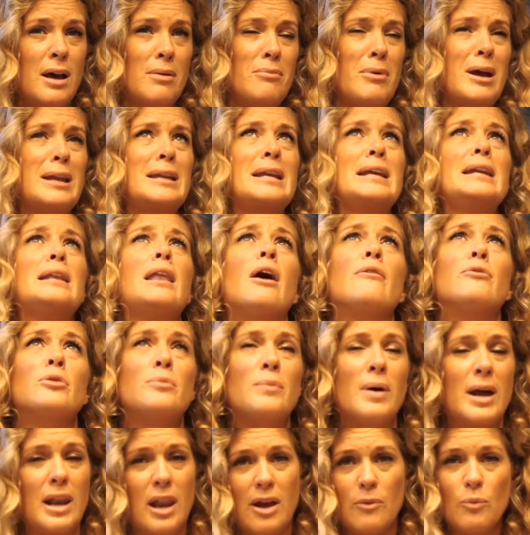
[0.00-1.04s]
I need love in
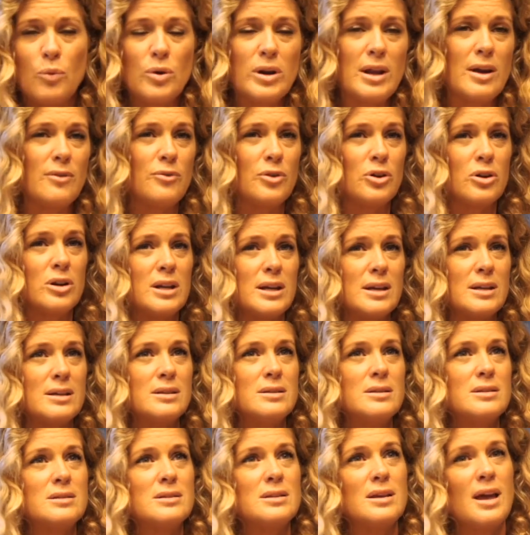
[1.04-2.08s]
my life, whatever it
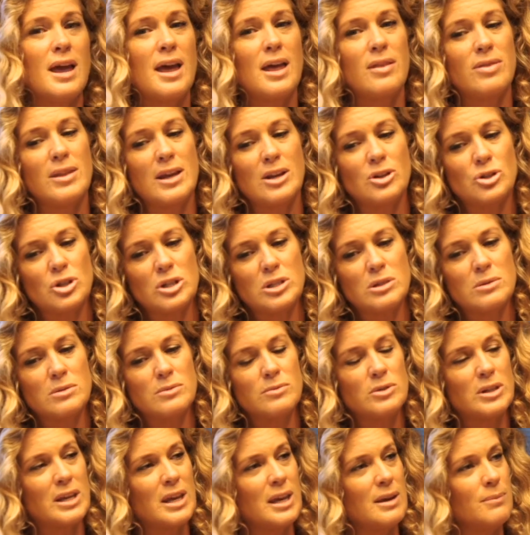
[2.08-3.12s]
is, and then just
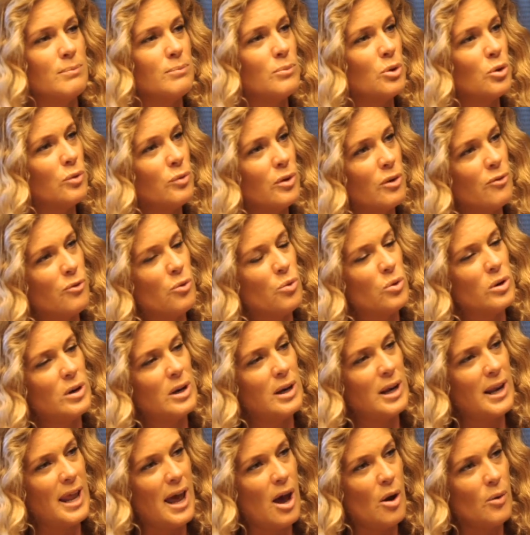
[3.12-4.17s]
keep moving forward and
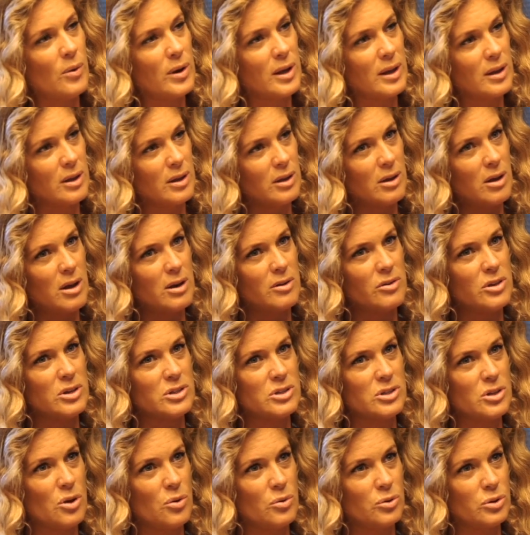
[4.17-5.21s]
allowing kind of the
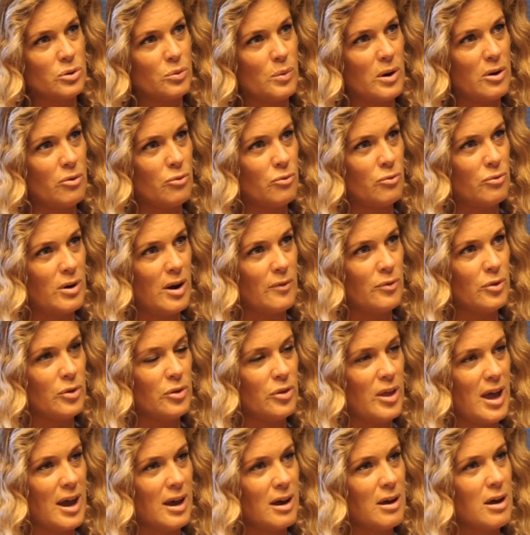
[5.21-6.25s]
soul to unravel
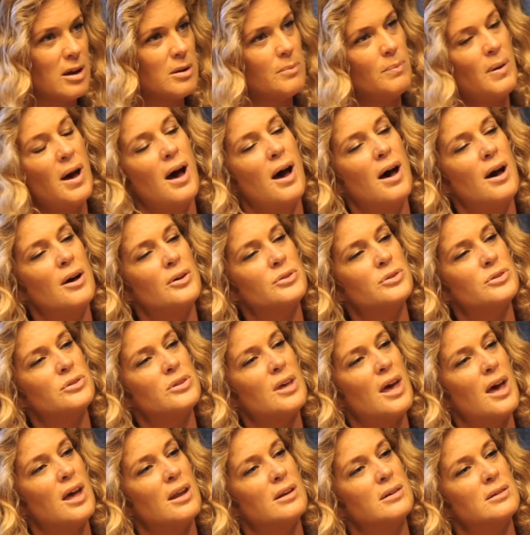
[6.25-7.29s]
that kind of path
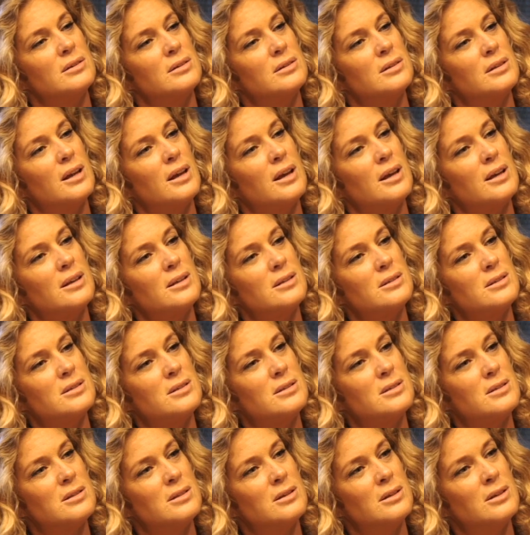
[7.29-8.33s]
that
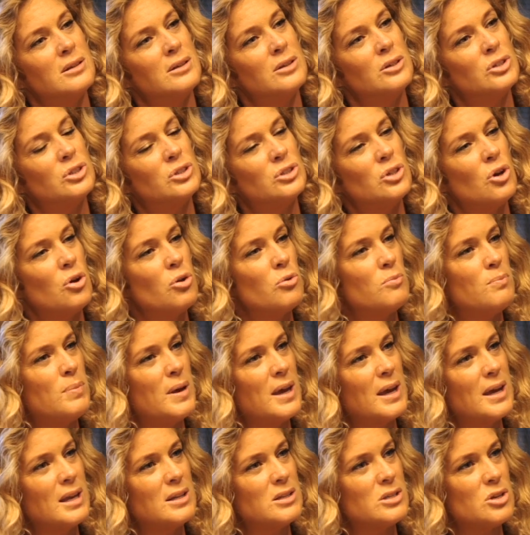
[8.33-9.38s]
is so
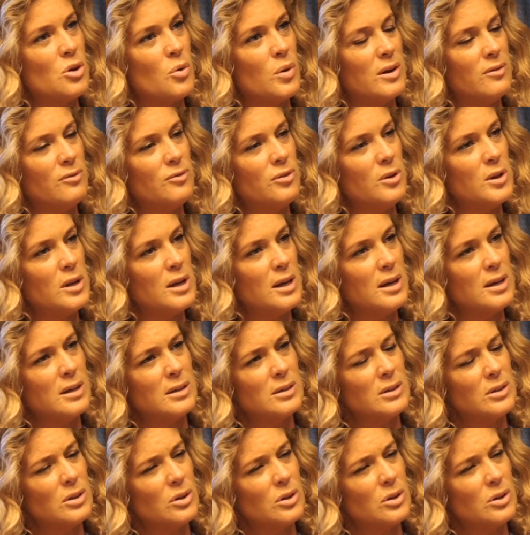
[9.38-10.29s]
big and so infinite,